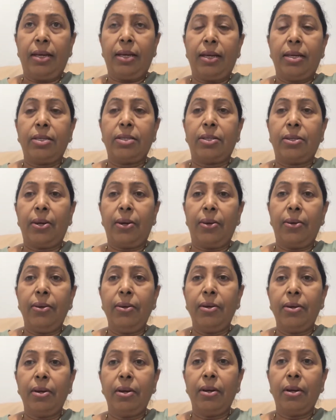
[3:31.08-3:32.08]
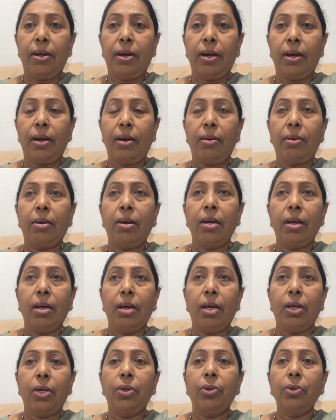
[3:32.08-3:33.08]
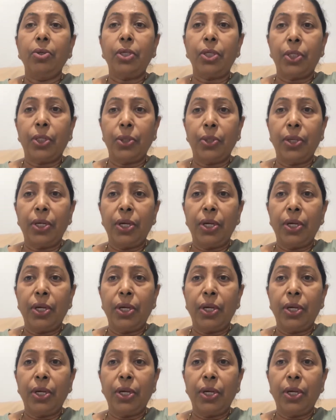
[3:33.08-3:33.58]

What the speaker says: So you should